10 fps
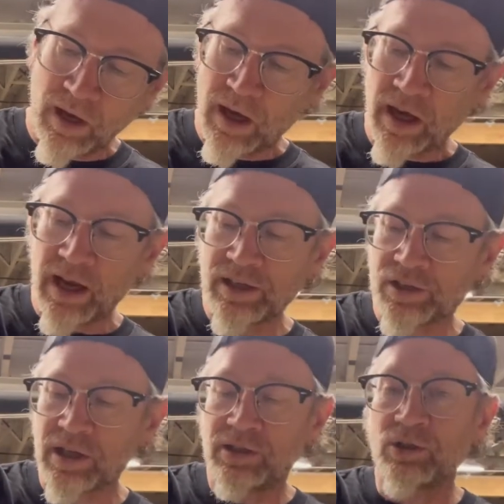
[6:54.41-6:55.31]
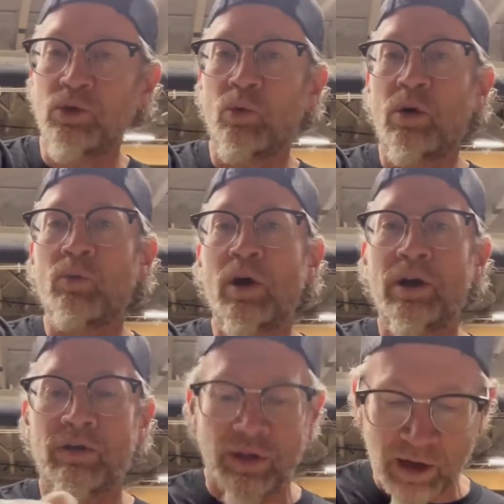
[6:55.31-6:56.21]
and I just like to do the warm water
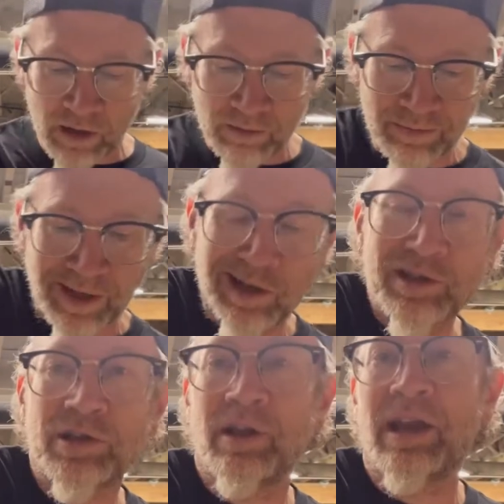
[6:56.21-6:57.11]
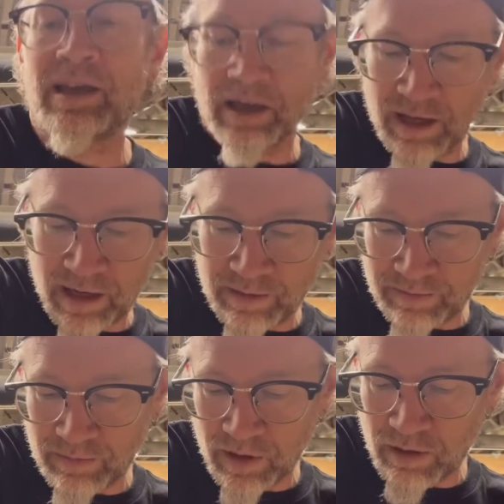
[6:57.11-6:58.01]
thing so that I can get it,
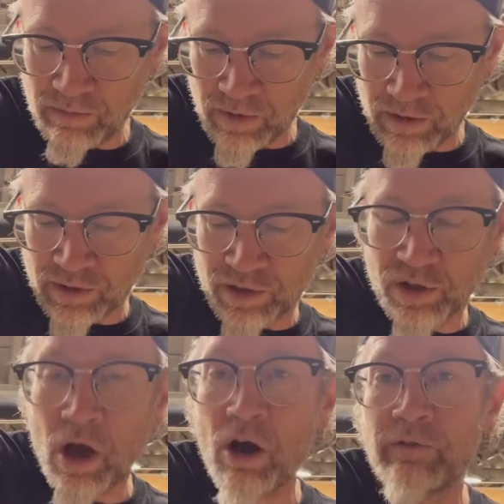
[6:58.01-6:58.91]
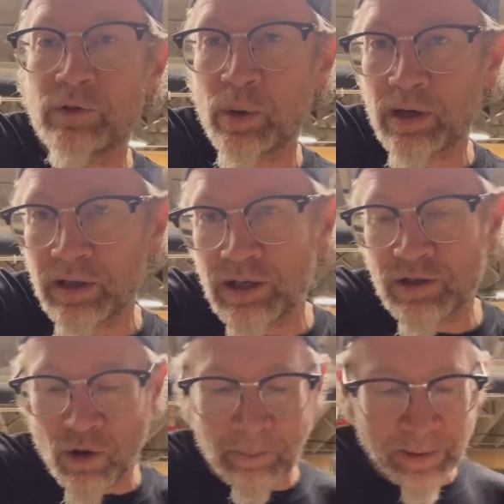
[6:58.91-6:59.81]
dissolved quickly.
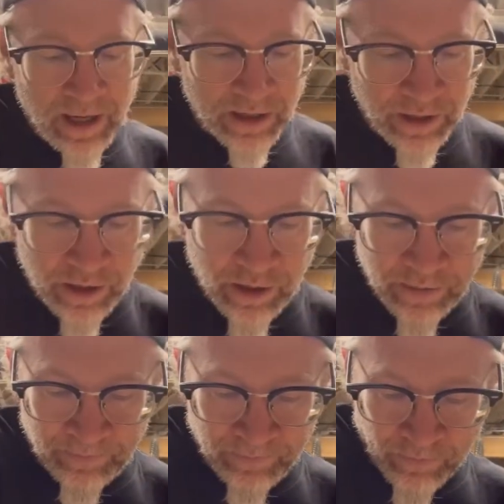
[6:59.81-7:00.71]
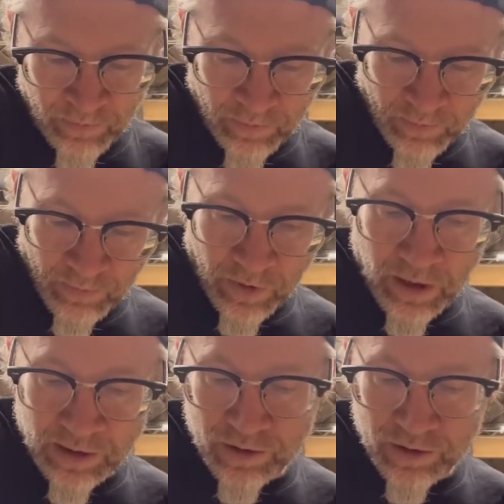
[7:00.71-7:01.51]
So our plan here is